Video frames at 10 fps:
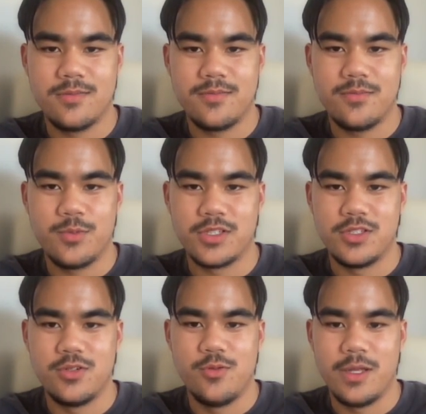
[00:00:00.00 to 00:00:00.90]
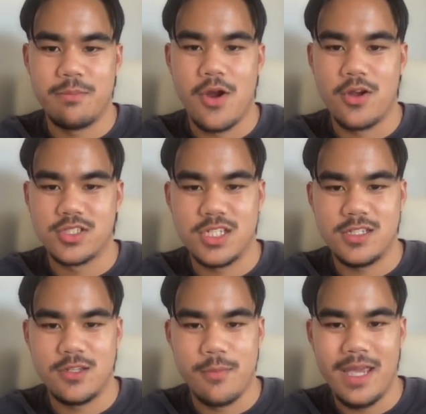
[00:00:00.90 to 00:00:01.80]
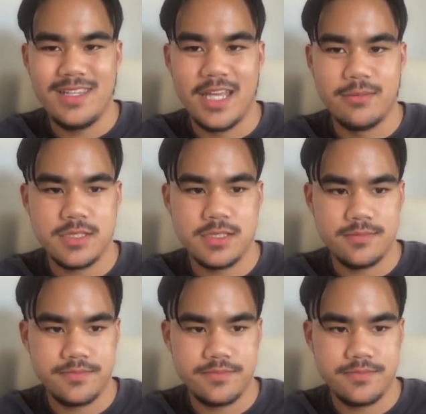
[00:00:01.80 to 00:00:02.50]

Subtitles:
what to do when purchasing domain names.